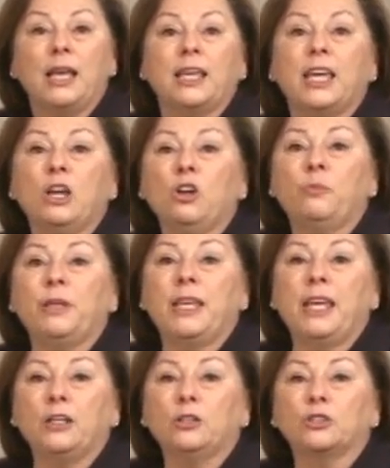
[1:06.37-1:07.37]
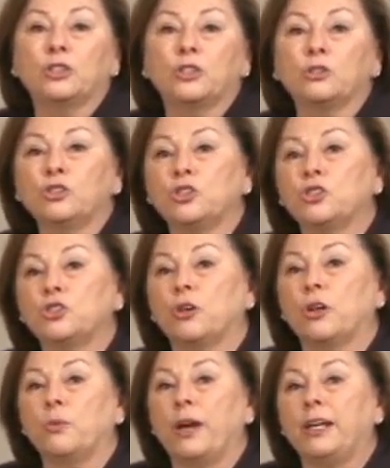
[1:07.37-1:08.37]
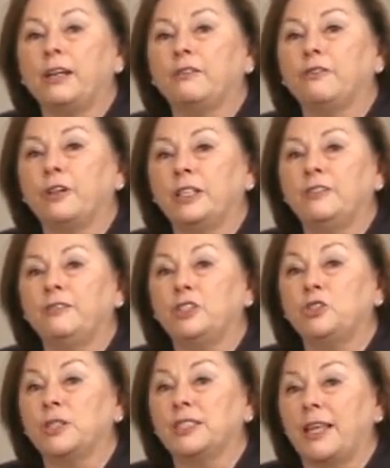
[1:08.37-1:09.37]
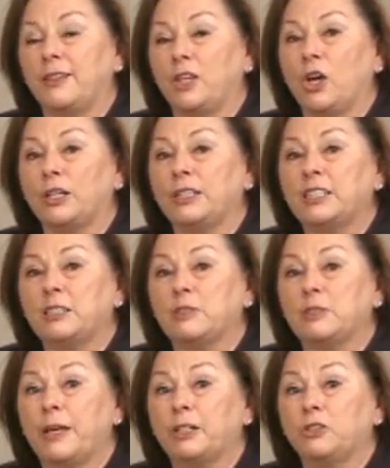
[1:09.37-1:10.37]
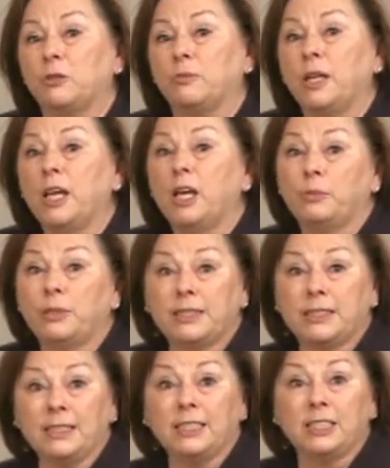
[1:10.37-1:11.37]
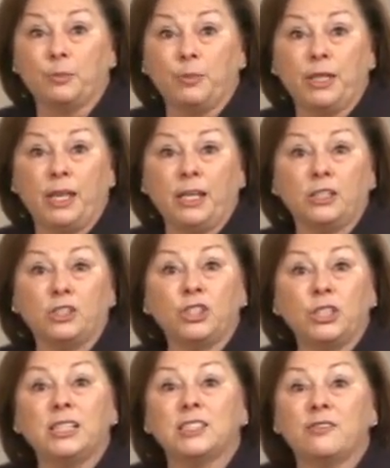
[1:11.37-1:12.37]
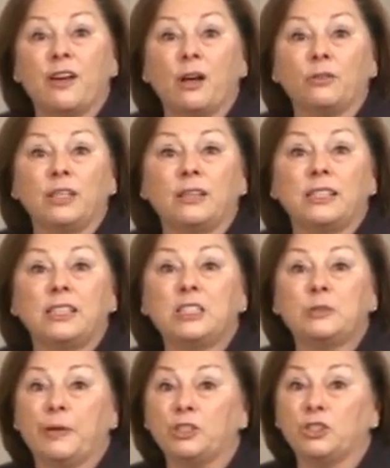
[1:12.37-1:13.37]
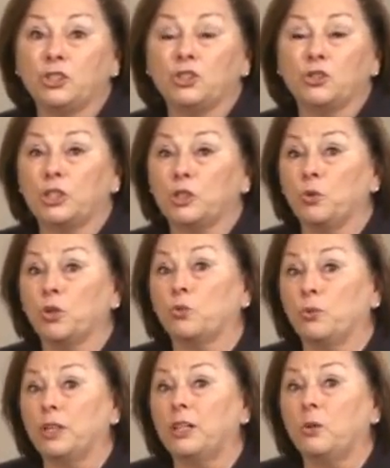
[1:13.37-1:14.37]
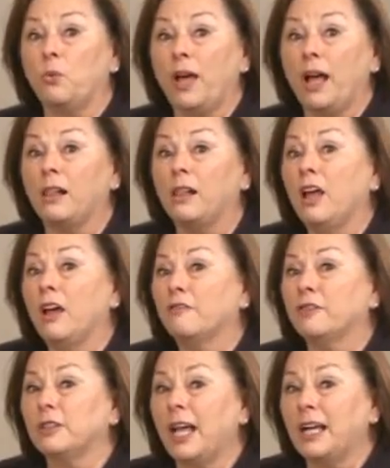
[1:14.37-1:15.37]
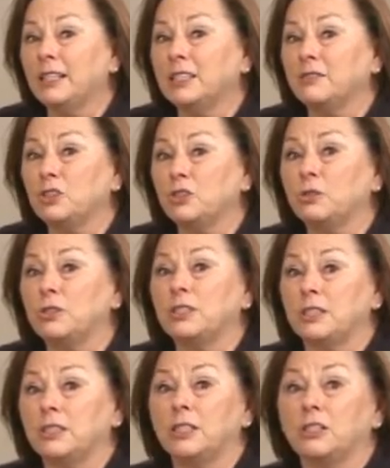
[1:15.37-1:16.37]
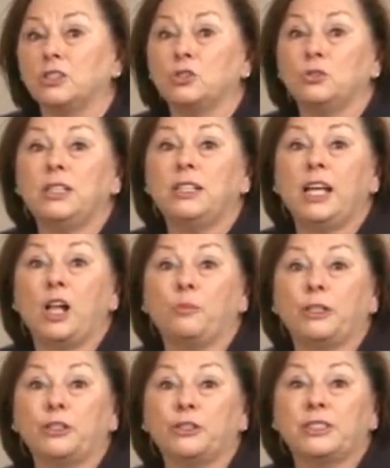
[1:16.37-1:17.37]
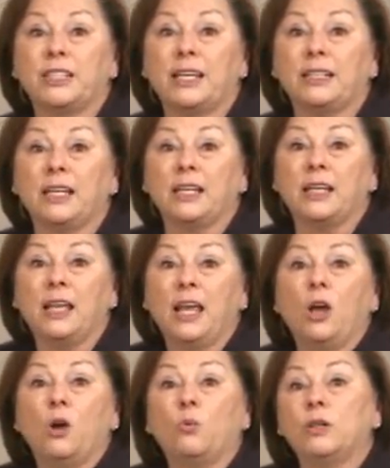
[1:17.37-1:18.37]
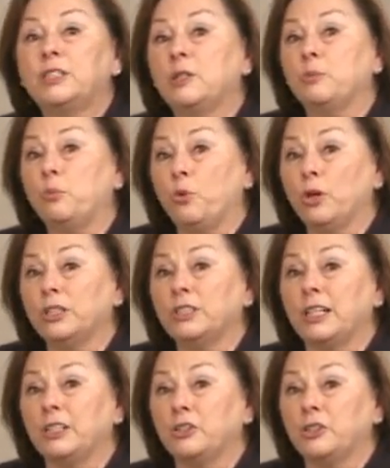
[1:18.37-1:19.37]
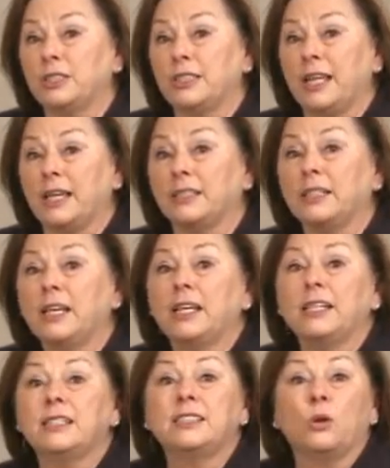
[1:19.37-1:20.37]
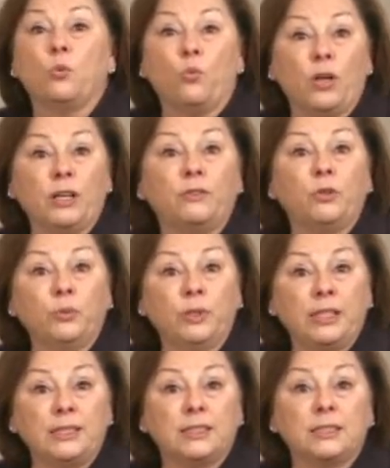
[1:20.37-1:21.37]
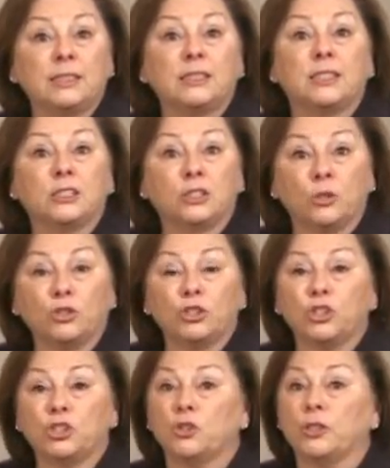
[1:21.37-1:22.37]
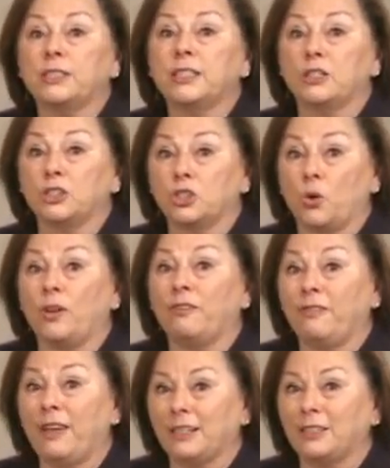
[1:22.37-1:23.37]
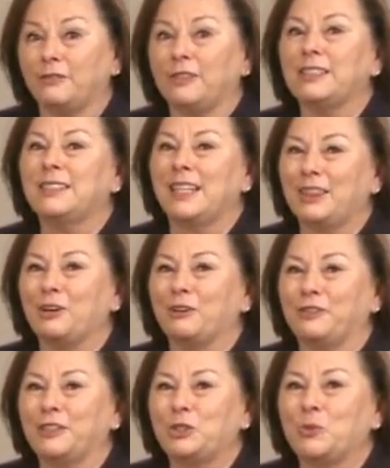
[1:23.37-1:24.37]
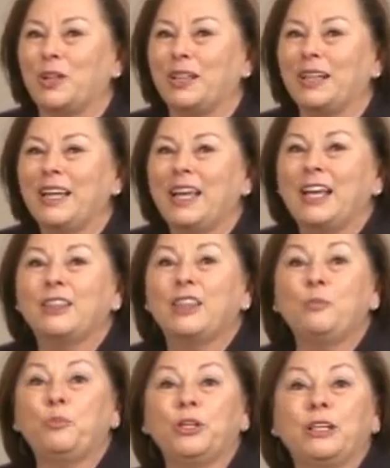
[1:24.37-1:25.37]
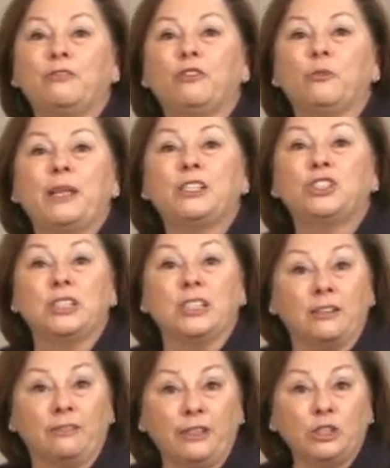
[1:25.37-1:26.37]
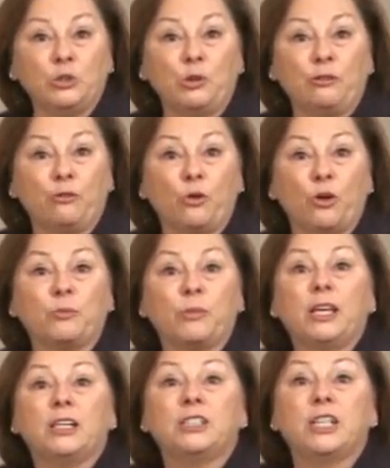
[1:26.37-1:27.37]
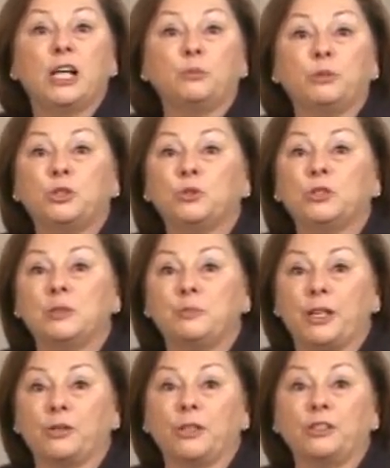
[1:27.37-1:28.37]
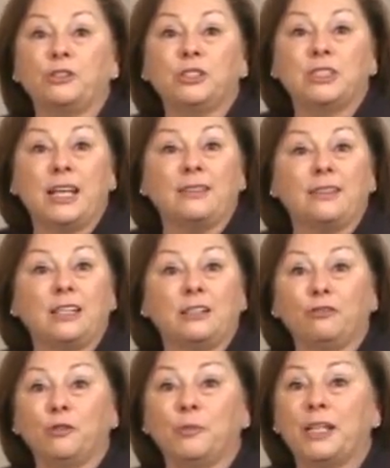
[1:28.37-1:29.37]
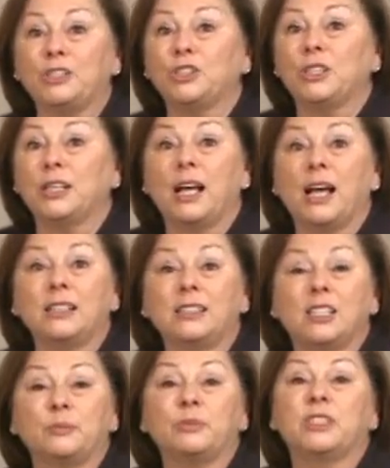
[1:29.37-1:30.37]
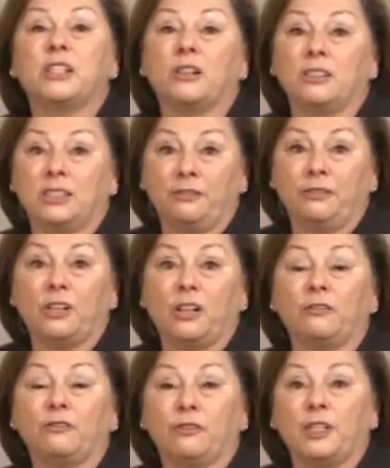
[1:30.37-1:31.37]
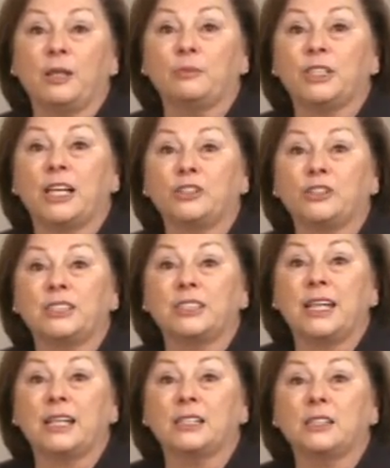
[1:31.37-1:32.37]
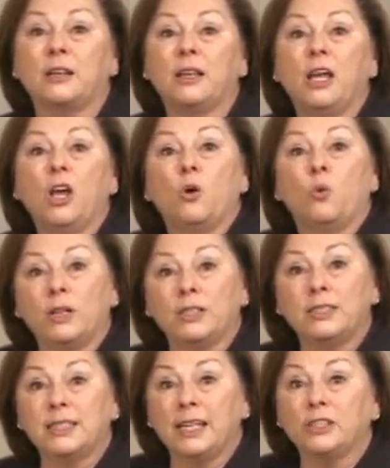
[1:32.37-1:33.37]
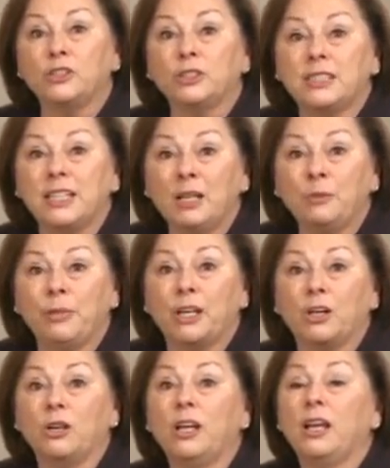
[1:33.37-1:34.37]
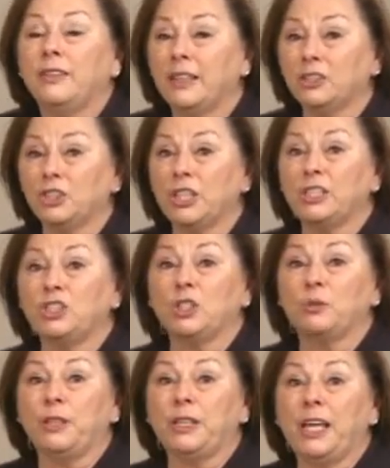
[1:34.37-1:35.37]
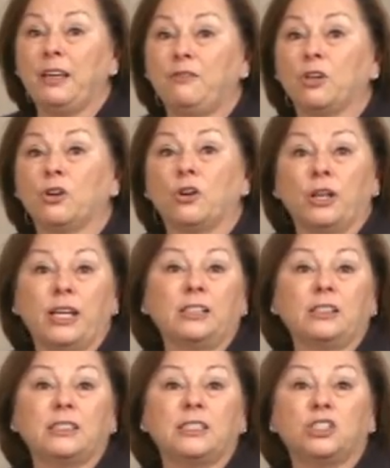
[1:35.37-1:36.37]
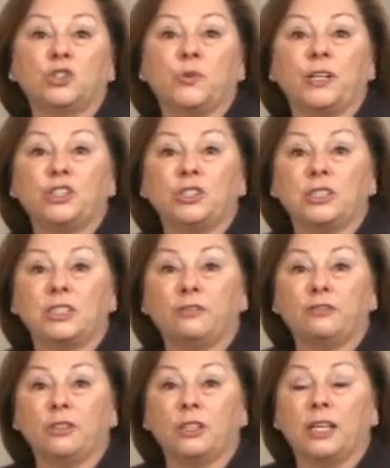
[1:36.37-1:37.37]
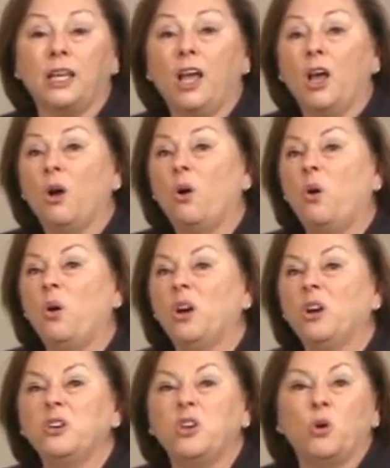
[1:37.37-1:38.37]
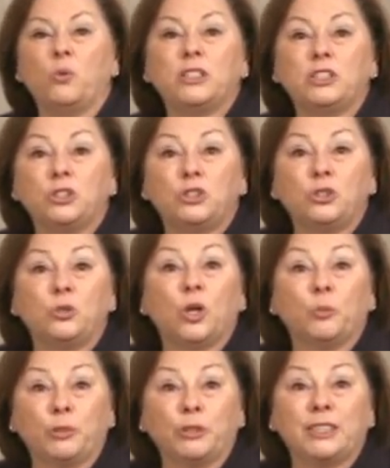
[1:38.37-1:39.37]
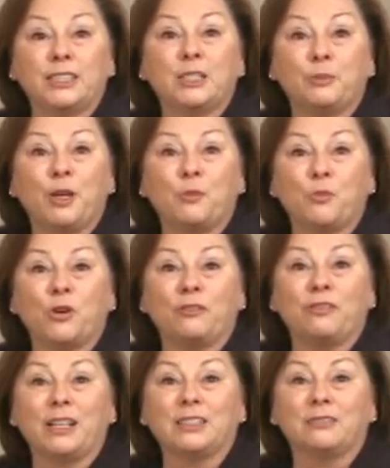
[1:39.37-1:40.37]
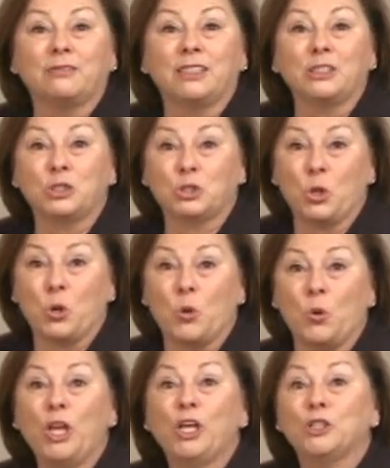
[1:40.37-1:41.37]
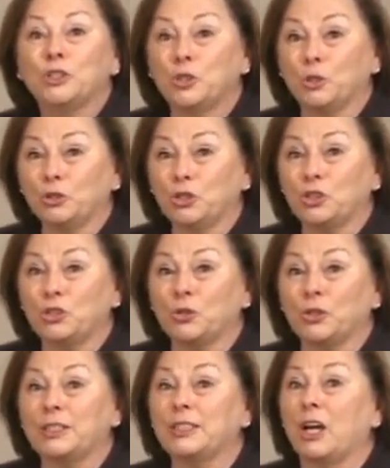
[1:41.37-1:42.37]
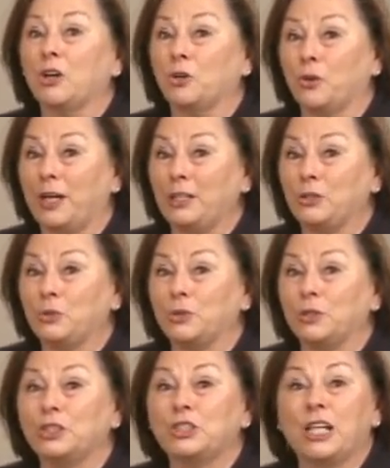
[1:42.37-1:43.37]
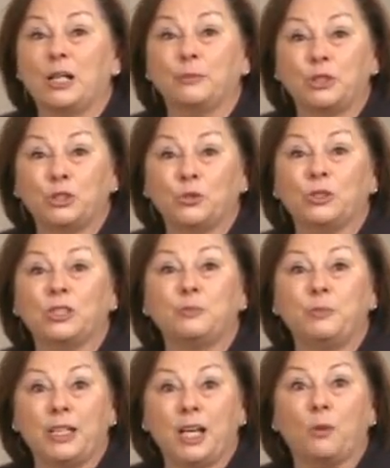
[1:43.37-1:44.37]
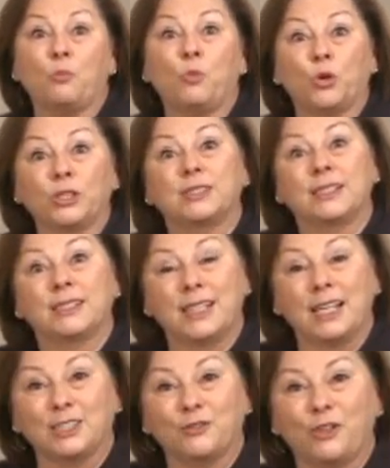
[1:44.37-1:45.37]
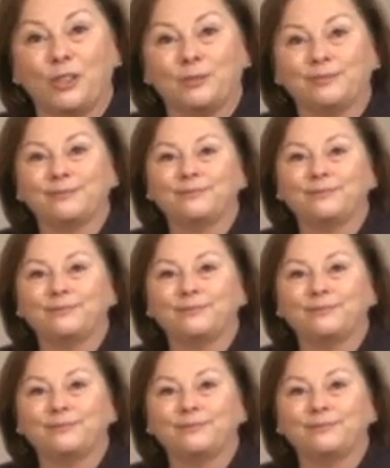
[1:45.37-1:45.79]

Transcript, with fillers: Carol began her social story writing for individuals on the autism spectrum, but since the beginning, she has found that these special stories work really well for lots of students and adults who need help understanding. What's important to understand is that one of the reasons that social stories are so effective is that they're visual. They put information in a visual form platform to help students better understand the information and concepts that are difficult for them to understand. Once they understand better, they'll change their behavior or handle situations differently or know what to do or participate more effectively. So, social stories are great tools to help students become more successful.